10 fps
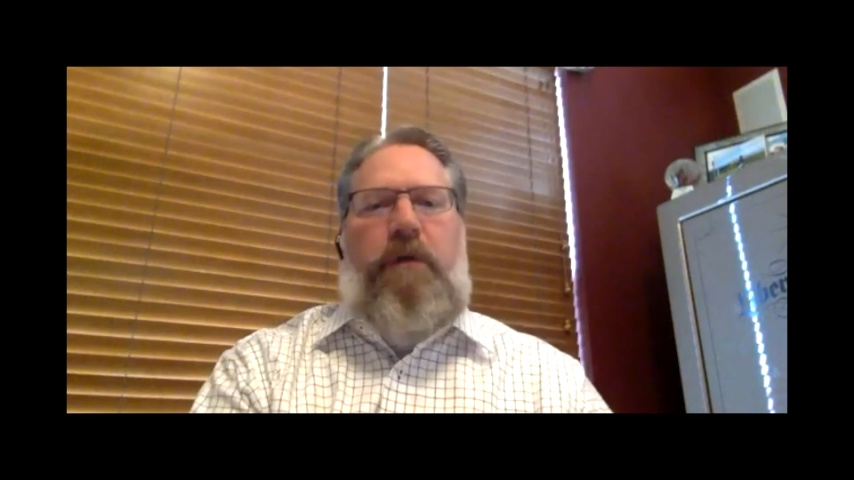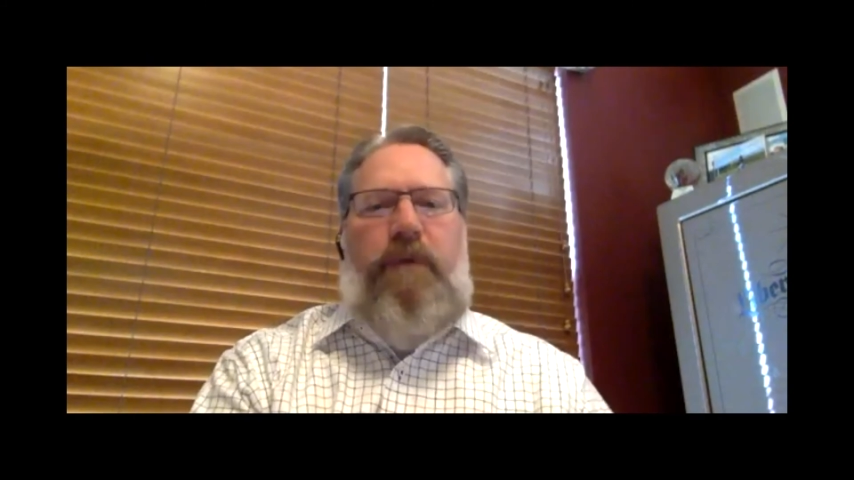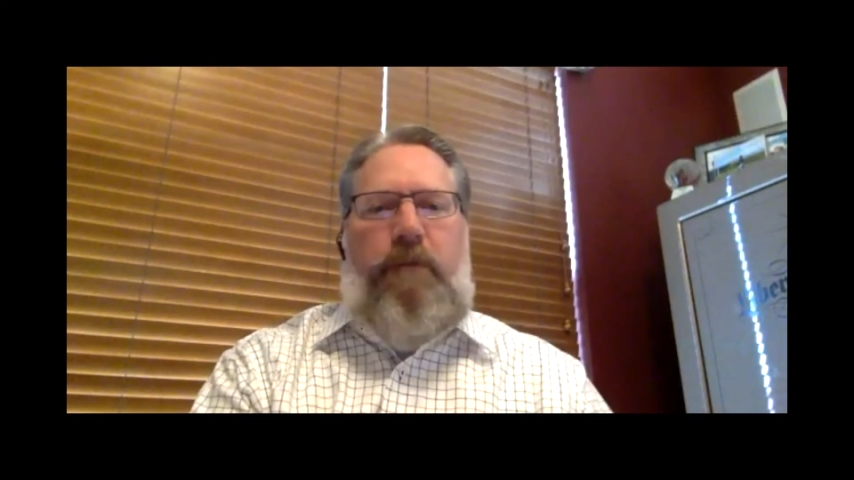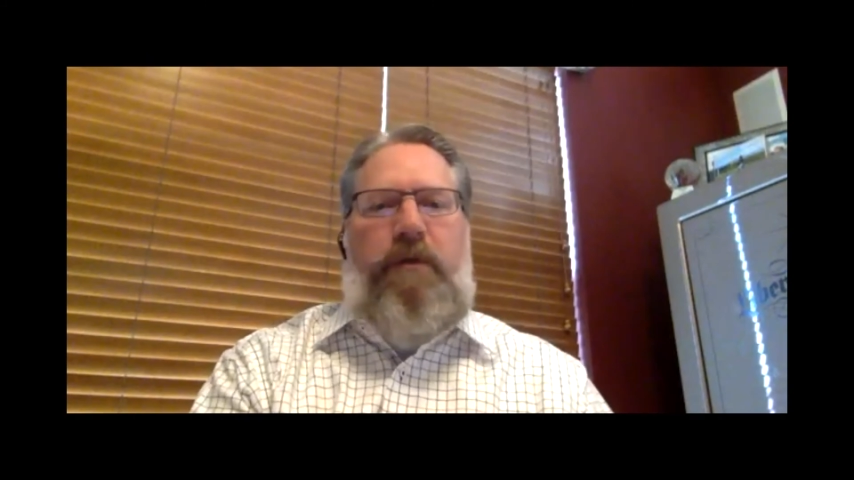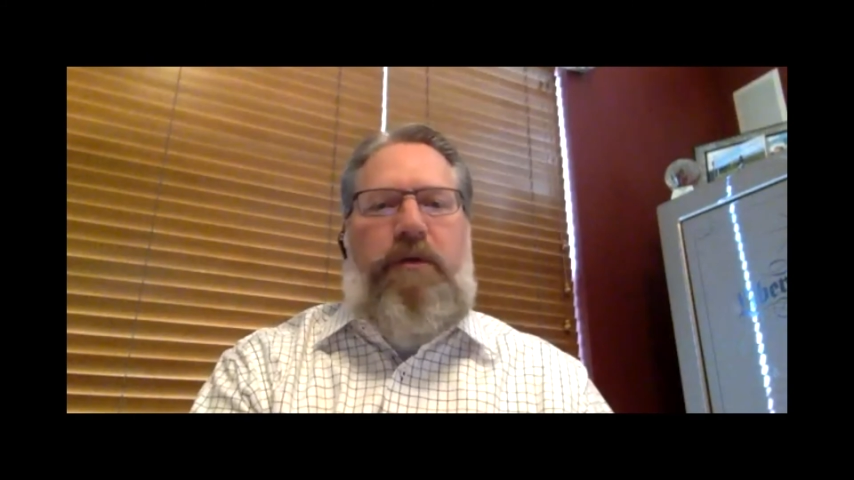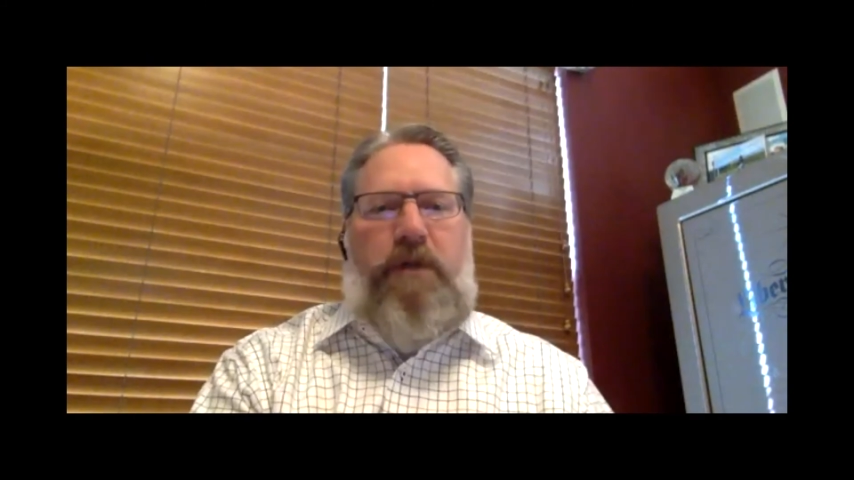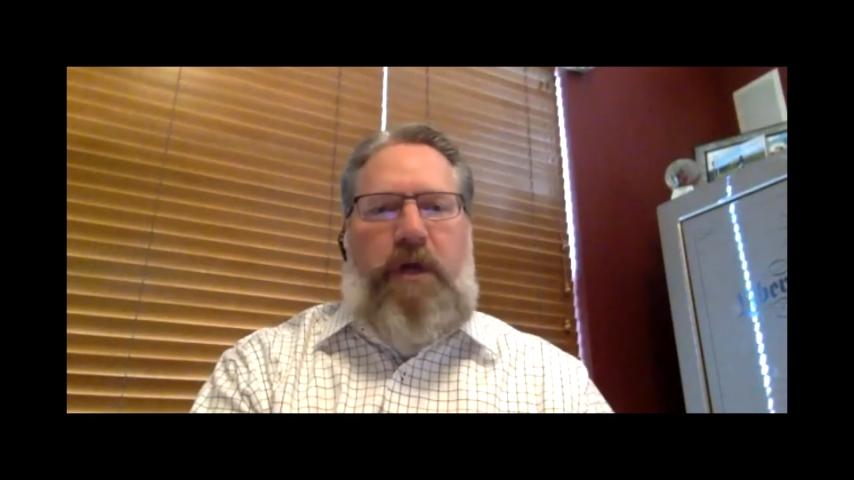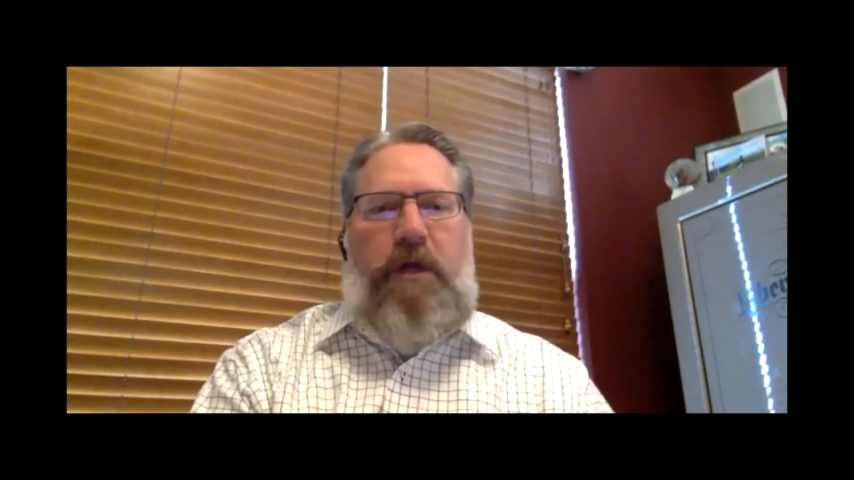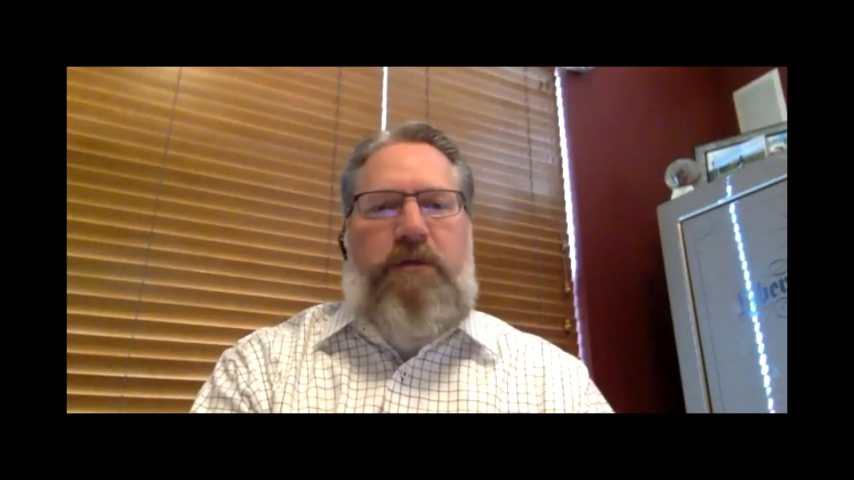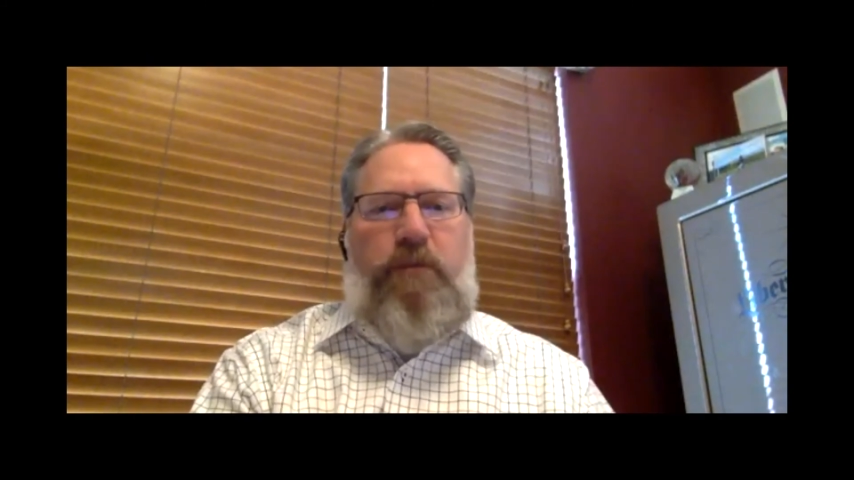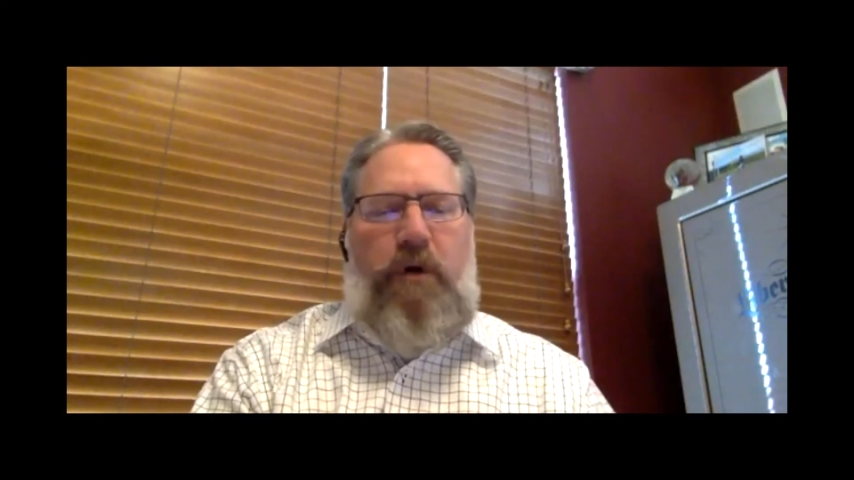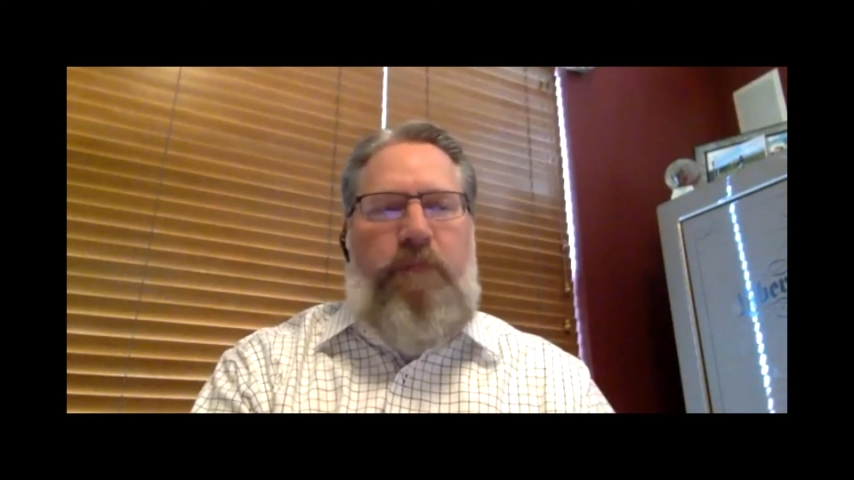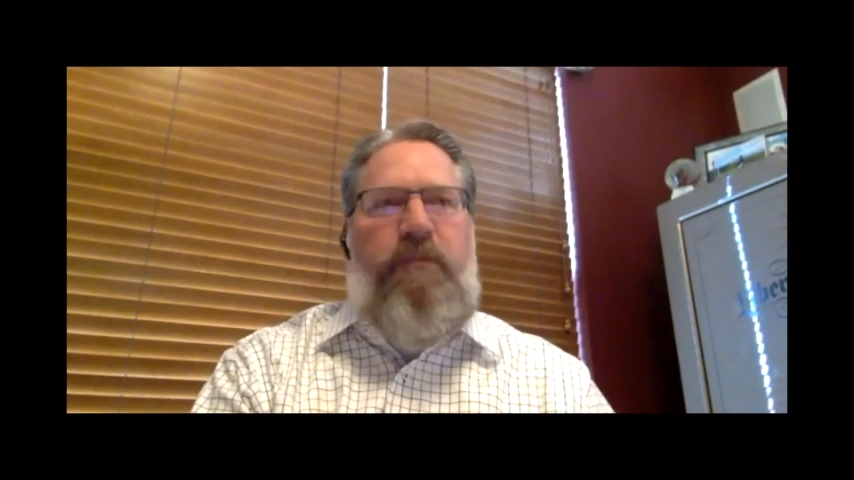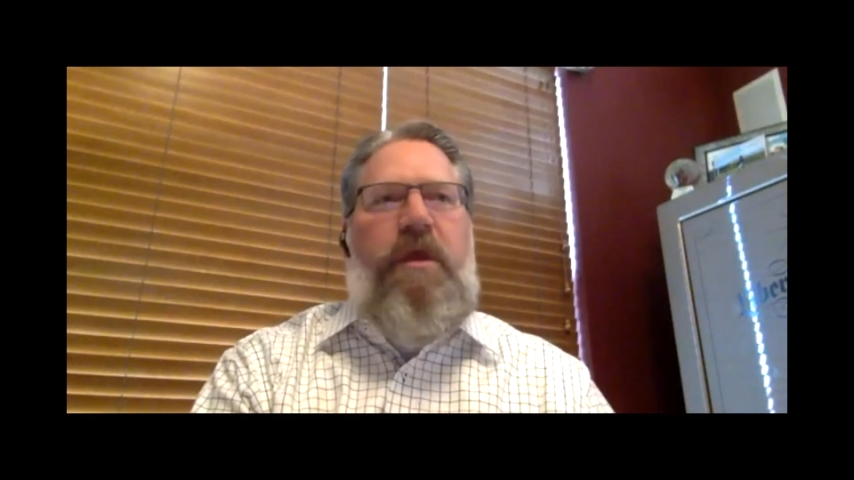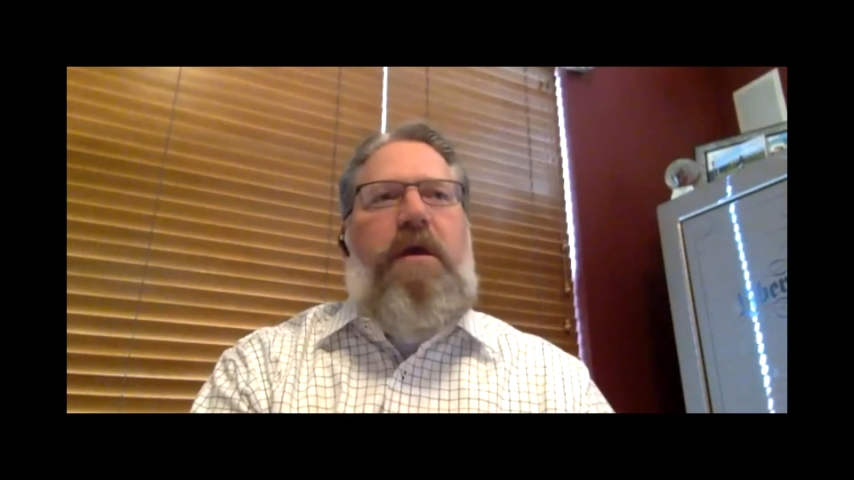commitment to the customer.